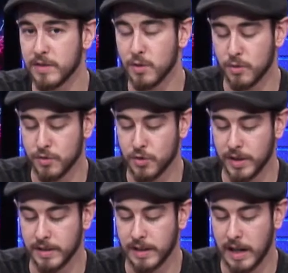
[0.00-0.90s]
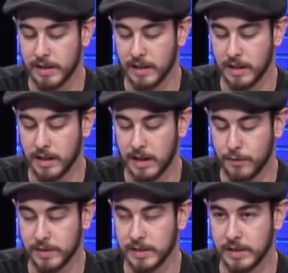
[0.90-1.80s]
whole trailer. Uh, I
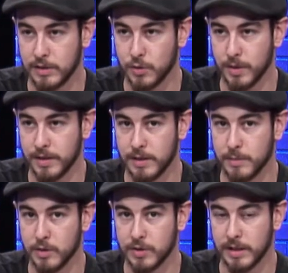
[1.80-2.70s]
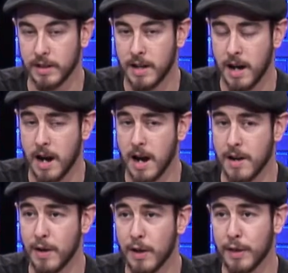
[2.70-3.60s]
really enjoyed the music. Uh,
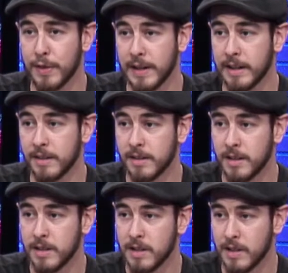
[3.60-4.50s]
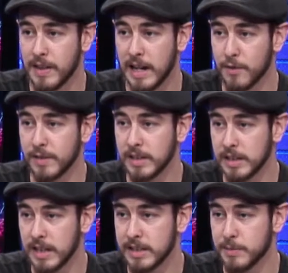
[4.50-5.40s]
another thing that I really
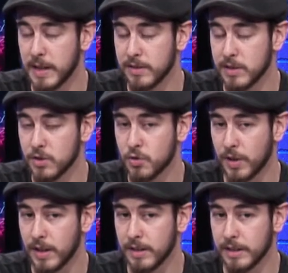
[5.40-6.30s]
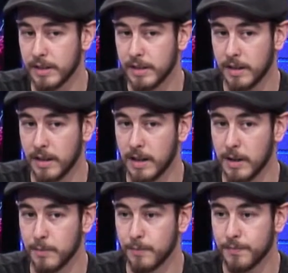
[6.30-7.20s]
liked about this trailer,
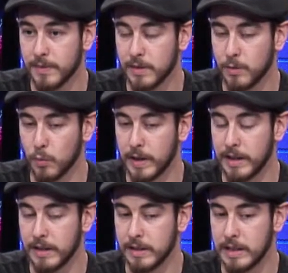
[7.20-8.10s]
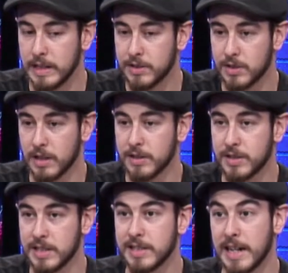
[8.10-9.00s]
um, when he starts
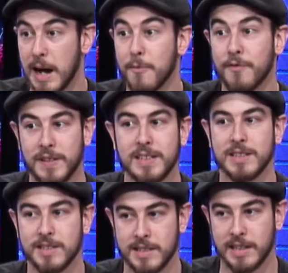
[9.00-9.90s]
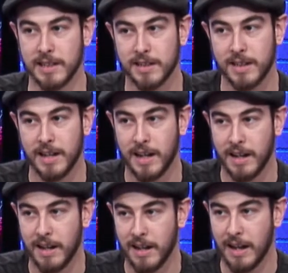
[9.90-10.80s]
to say, "I'm feeling sick,"
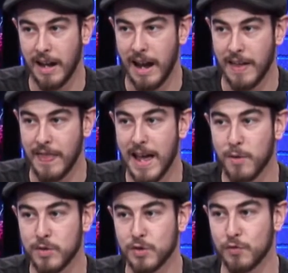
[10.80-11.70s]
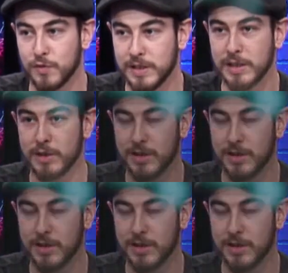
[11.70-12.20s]
that was a really good